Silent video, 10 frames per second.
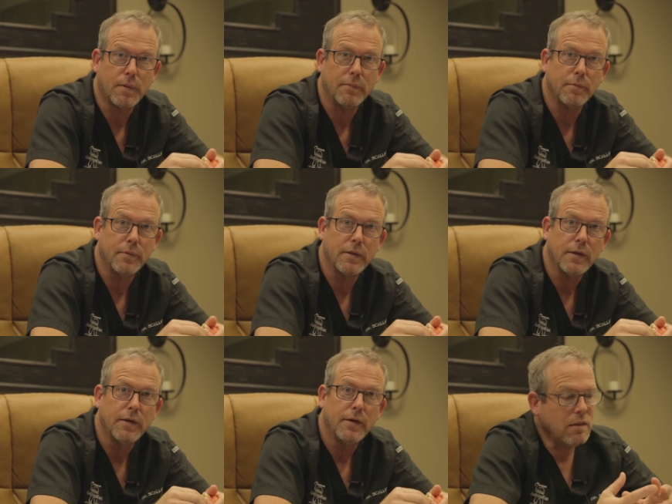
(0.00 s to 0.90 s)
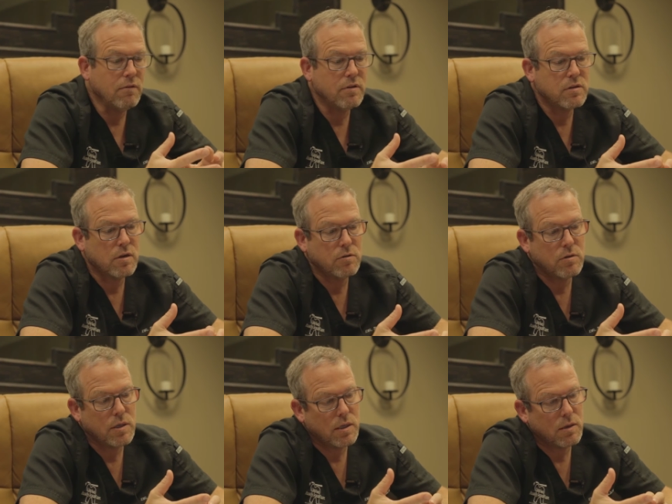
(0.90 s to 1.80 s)
probably. The length of the
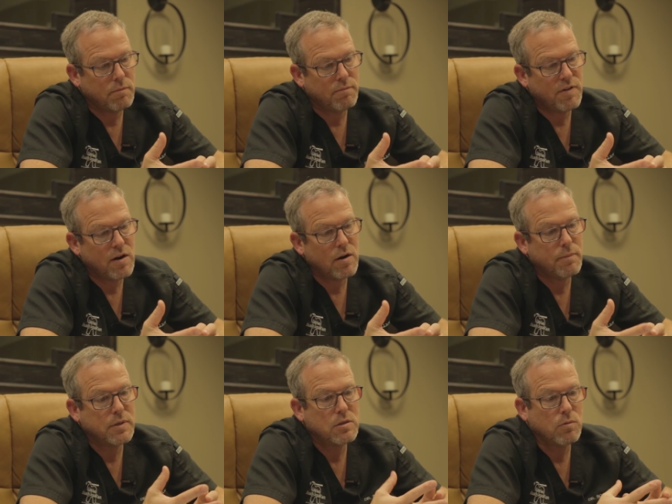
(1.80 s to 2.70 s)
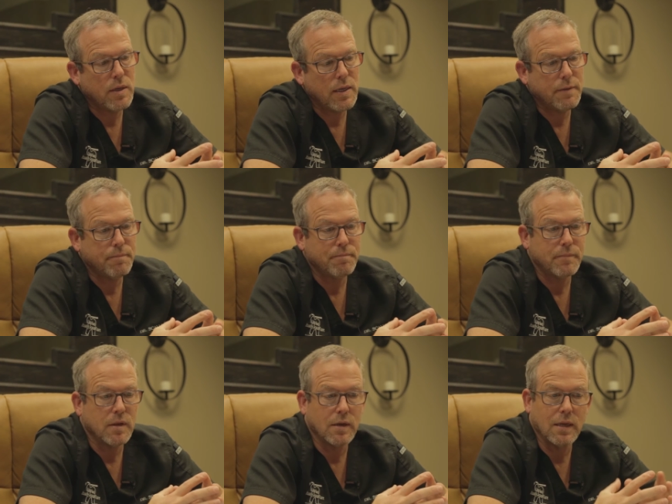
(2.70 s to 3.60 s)
surgery could vary between,
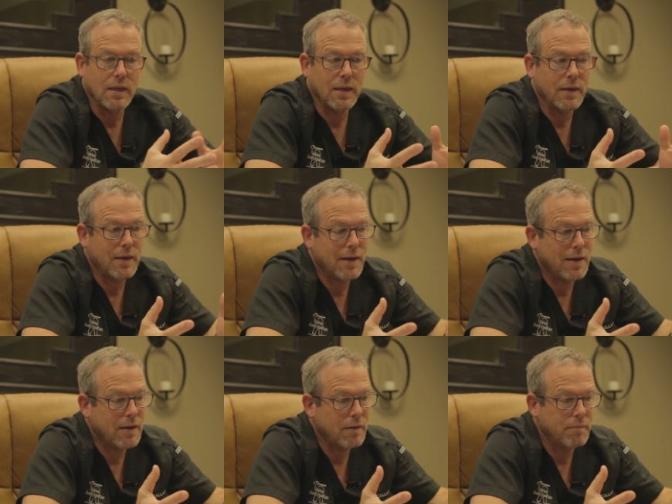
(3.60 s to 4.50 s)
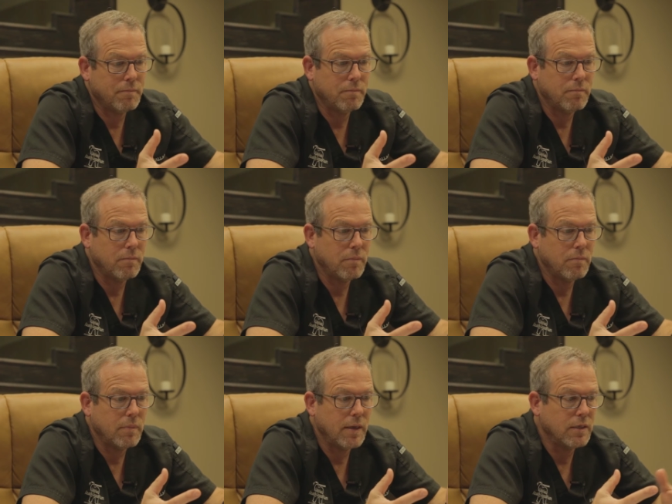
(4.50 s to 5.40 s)
again,
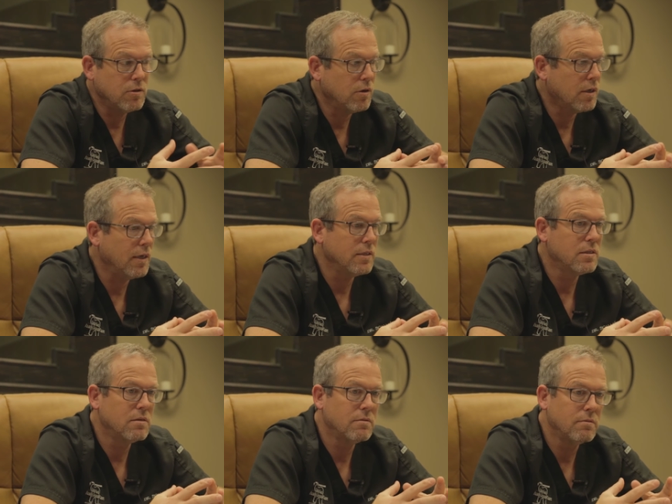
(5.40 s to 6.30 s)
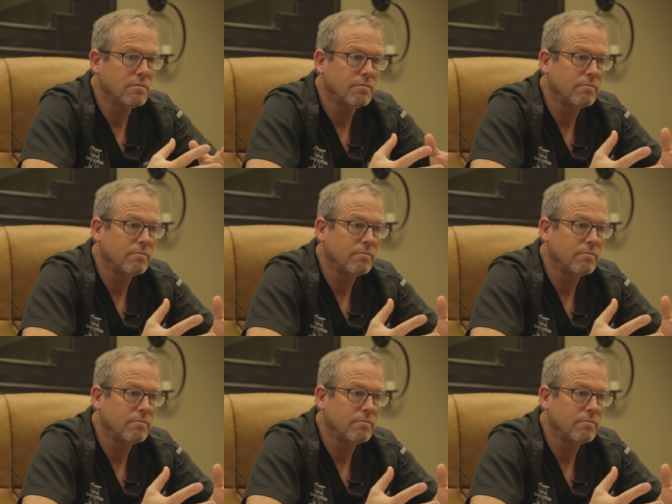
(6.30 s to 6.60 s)
it took us